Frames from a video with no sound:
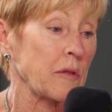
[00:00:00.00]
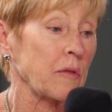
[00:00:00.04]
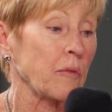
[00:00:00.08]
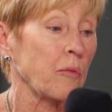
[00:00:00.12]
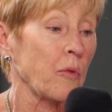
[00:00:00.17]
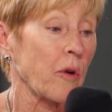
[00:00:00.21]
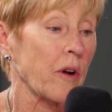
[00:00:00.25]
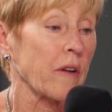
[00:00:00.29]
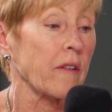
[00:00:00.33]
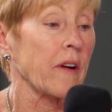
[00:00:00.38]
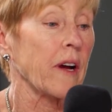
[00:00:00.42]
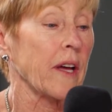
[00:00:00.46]

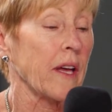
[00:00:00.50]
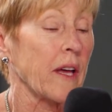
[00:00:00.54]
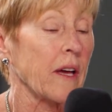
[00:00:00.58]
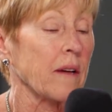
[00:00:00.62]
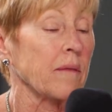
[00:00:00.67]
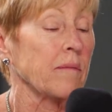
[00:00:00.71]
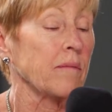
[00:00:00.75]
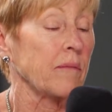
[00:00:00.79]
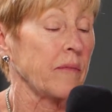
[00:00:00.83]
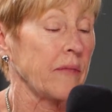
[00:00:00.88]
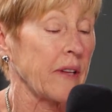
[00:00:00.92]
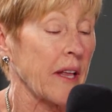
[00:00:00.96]
where I
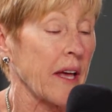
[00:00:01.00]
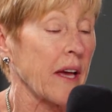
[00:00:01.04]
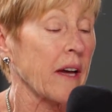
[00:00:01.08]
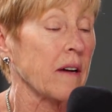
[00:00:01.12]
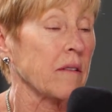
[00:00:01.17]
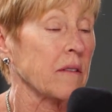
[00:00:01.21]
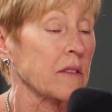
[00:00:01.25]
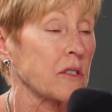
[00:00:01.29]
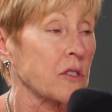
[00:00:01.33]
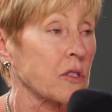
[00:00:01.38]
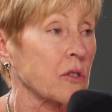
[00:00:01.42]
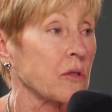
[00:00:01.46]
am
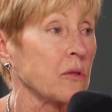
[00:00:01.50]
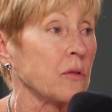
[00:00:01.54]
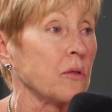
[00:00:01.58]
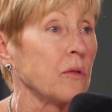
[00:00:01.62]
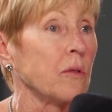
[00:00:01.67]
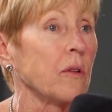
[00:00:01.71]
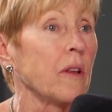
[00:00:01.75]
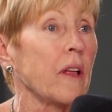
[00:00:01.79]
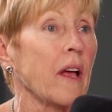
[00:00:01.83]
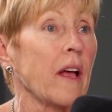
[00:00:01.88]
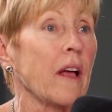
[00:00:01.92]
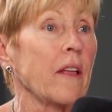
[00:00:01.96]
now at
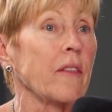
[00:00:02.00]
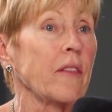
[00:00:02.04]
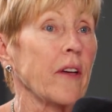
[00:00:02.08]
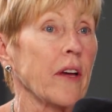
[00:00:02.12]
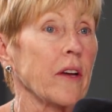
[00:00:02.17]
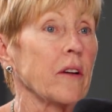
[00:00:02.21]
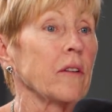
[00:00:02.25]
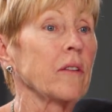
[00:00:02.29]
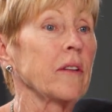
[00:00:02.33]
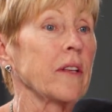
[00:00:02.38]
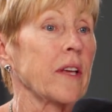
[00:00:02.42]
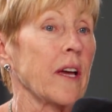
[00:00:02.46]
school,
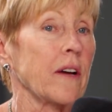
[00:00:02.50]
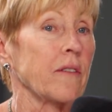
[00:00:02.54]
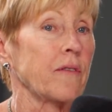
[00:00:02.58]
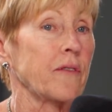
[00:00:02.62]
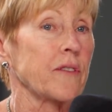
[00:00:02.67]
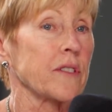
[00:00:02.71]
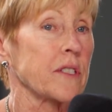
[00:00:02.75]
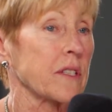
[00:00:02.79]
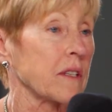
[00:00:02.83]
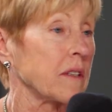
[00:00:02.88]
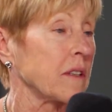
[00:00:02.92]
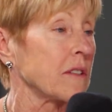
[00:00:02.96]
they only have
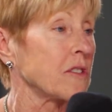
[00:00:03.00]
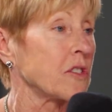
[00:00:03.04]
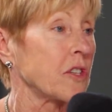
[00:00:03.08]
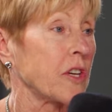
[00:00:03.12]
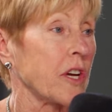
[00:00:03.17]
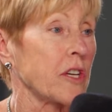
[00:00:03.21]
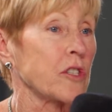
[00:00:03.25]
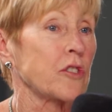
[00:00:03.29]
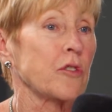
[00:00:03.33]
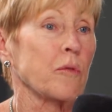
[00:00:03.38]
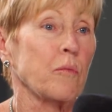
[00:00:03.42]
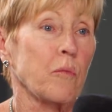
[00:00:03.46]
physical
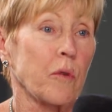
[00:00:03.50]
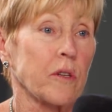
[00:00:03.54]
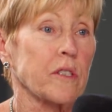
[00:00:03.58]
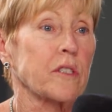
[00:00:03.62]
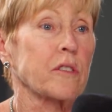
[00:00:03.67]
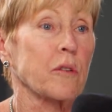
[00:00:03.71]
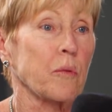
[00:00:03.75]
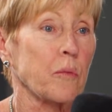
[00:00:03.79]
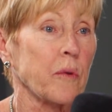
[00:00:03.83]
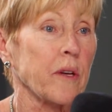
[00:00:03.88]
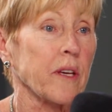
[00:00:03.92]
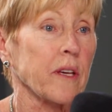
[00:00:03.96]
education
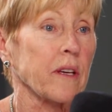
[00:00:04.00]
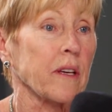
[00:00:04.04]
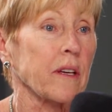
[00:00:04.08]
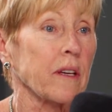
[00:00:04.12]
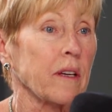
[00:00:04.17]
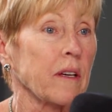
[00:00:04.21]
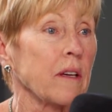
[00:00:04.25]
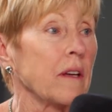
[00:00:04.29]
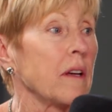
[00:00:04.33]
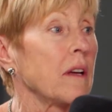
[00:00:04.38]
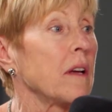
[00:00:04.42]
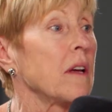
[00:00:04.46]
once a
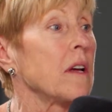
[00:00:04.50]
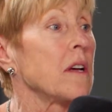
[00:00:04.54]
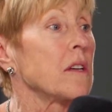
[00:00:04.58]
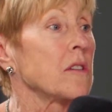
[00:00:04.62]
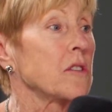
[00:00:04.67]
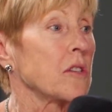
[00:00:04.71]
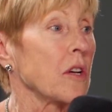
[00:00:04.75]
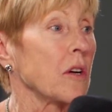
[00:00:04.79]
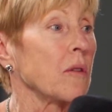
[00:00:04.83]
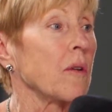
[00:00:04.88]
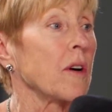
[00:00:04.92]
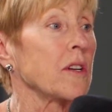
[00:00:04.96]
week. Wow.
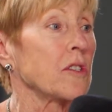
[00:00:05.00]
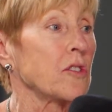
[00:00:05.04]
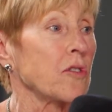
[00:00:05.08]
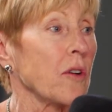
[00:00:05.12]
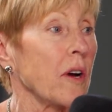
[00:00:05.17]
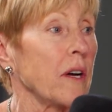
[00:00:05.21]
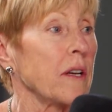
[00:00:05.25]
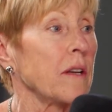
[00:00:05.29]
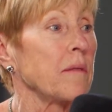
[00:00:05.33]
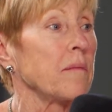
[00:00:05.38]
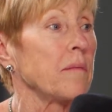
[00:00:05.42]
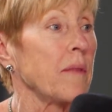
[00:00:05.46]
So I
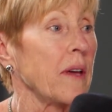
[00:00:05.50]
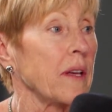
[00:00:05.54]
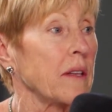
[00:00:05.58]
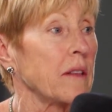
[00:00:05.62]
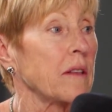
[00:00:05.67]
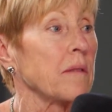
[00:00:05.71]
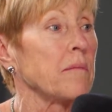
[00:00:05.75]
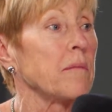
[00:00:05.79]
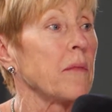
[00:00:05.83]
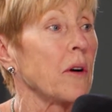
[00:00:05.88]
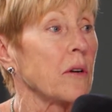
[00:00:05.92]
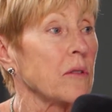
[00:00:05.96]
try to
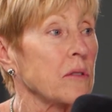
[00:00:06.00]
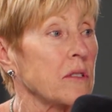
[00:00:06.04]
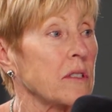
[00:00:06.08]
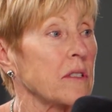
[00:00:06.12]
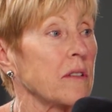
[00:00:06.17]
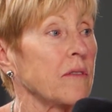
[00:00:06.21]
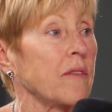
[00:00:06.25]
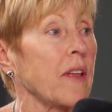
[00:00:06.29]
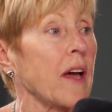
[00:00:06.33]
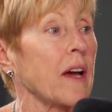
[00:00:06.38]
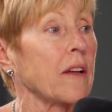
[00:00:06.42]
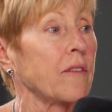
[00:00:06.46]
make the
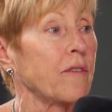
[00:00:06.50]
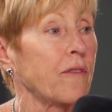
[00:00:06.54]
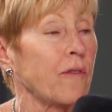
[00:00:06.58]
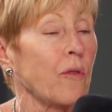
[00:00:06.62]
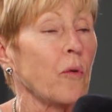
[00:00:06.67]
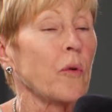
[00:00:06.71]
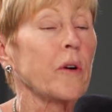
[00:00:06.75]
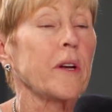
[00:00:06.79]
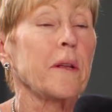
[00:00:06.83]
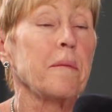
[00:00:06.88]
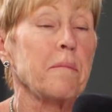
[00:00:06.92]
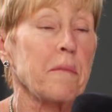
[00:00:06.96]
most of that
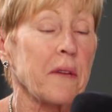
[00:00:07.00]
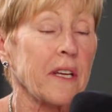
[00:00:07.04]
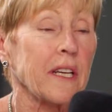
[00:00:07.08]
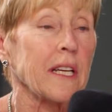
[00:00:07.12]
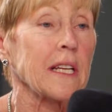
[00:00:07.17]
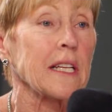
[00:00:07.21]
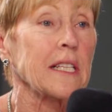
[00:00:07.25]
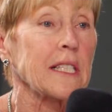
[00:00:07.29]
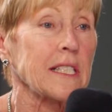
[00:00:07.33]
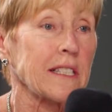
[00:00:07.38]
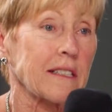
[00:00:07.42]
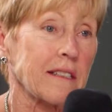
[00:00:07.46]
40
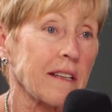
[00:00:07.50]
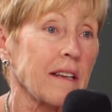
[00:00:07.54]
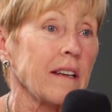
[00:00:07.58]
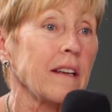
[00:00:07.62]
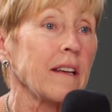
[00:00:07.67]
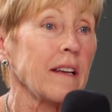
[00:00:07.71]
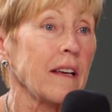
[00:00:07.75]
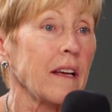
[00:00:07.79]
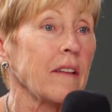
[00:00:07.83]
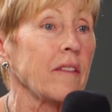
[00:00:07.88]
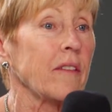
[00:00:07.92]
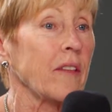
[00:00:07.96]
minutes
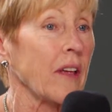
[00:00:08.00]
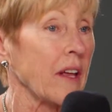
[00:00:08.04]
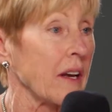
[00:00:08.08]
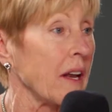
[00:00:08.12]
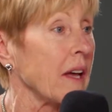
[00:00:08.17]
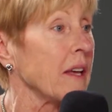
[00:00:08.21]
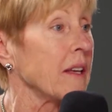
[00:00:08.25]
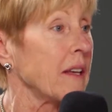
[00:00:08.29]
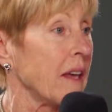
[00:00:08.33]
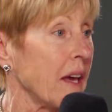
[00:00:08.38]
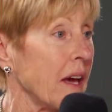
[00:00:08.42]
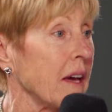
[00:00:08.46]
that
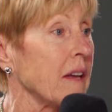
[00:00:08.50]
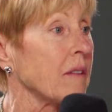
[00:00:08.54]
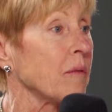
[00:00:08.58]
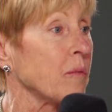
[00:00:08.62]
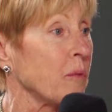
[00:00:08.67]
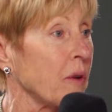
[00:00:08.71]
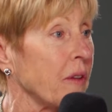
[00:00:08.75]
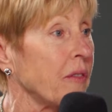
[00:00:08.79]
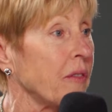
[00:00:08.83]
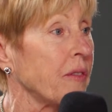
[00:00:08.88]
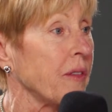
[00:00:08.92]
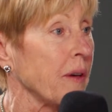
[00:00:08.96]
I can
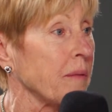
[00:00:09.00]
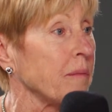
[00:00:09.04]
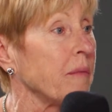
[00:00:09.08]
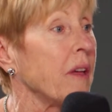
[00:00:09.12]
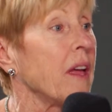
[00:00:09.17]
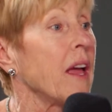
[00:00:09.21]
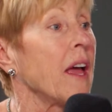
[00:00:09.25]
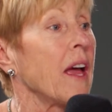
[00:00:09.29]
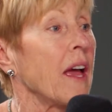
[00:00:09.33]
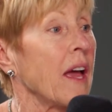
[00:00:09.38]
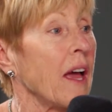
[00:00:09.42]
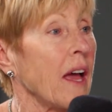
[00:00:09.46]
with them
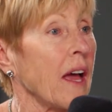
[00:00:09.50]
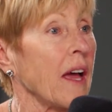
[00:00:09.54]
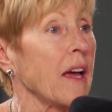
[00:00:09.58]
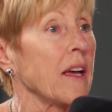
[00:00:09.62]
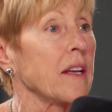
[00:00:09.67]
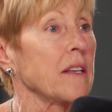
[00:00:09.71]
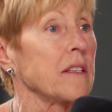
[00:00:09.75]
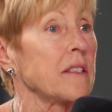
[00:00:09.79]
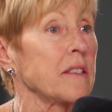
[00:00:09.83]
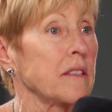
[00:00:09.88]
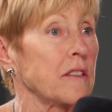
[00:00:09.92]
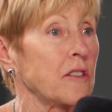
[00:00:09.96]

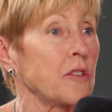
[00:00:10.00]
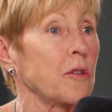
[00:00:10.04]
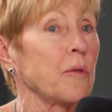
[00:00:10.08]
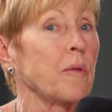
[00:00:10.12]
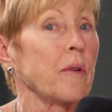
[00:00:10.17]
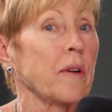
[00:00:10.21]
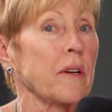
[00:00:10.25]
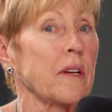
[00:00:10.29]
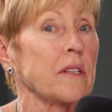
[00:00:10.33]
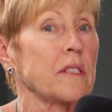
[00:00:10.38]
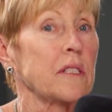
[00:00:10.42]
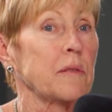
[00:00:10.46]
and
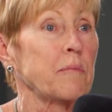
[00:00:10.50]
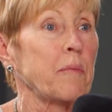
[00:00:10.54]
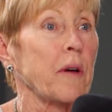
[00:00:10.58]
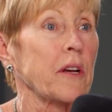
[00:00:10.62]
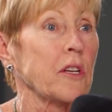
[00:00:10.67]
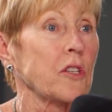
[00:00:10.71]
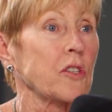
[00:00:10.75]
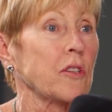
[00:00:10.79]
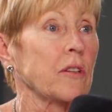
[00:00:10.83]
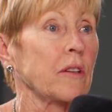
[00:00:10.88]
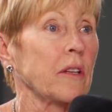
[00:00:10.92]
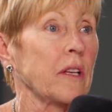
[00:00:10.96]
to
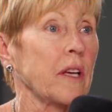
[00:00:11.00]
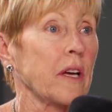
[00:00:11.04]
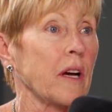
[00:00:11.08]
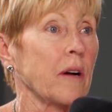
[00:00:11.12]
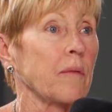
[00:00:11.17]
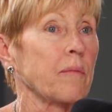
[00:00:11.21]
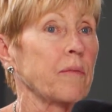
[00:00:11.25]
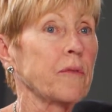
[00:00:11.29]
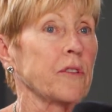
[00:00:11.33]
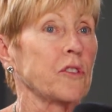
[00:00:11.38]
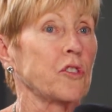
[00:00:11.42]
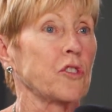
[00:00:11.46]
especially
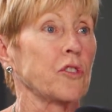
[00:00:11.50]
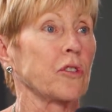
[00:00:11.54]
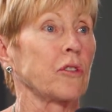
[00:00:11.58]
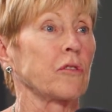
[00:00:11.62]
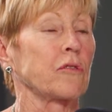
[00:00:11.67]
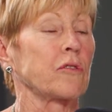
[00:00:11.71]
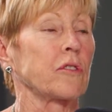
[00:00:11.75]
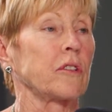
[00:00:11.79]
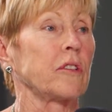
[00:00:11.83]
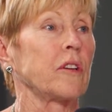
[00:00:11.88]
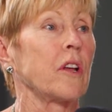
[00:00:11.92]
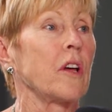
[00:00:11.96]
help the
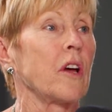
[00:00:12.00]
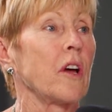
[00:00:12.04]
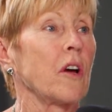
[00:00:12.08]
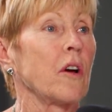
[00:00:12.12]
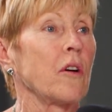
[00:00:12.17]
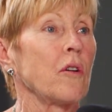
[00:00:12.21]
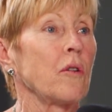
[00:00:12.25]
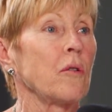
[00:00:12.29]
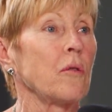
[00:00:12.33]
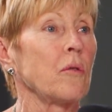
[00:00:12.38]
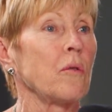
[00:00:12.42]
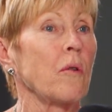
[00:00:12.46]
children
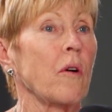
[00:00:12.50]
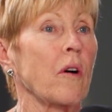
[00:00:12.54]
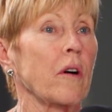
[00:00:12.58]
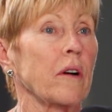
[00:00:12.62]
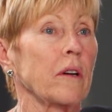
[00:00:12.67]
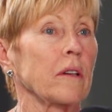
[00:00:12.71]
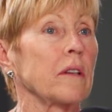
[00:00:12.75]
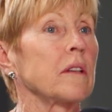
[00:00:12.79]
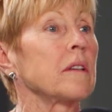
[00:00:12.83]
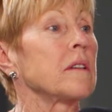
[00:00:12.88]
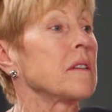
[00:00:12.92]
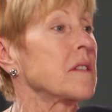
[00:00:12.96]
who are
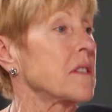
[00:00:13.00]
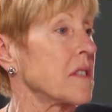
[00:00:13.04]
a little